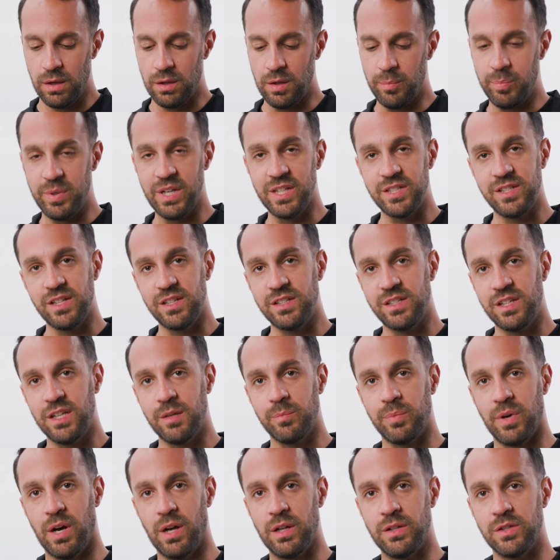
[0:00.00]
The PTT
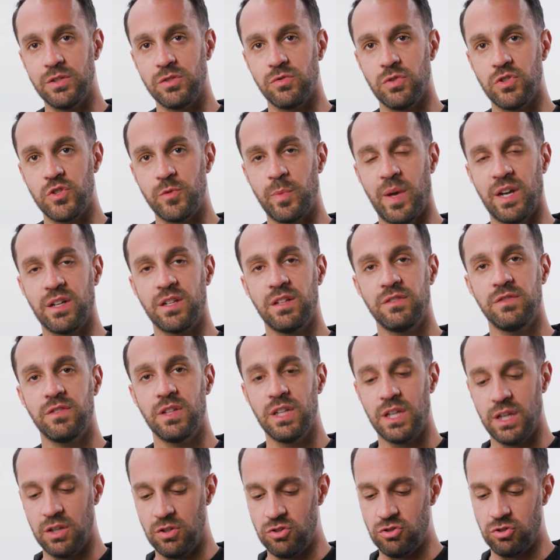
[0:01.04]
buttons respectively
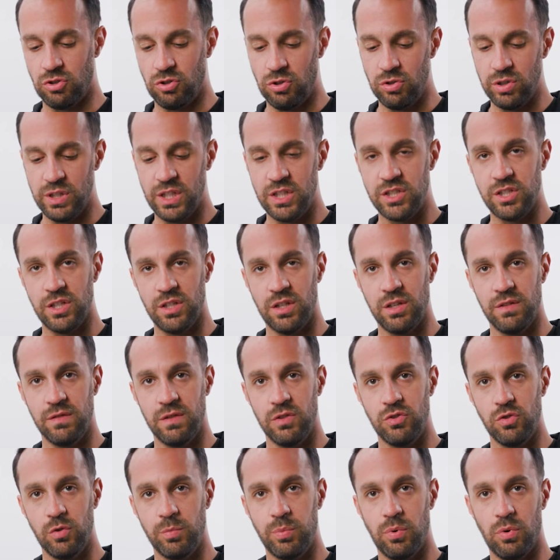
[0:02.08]
control each
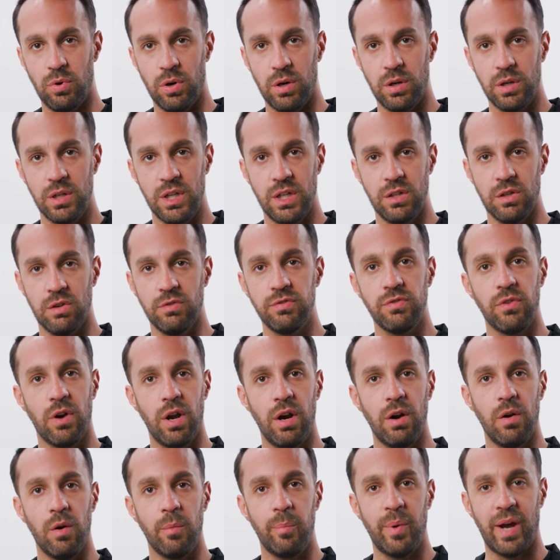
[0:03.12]
individual port, either
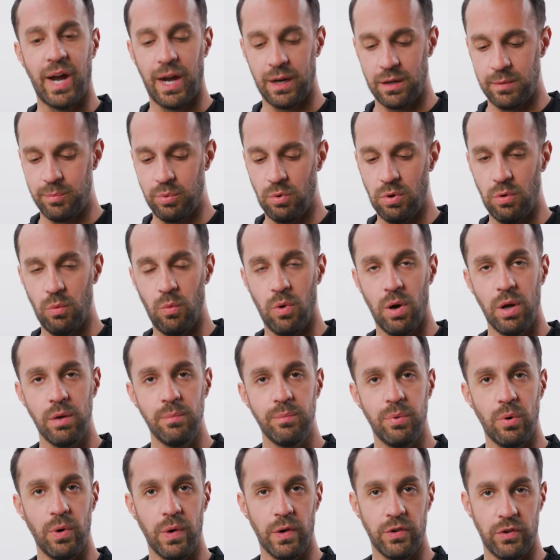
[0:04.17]
front or back, port 1,
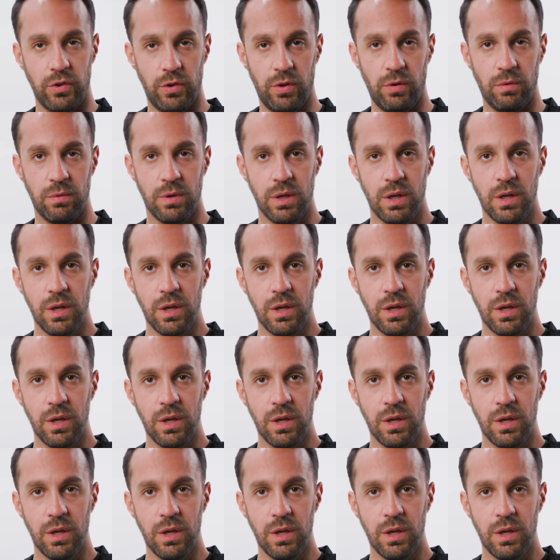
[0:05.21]
port 2,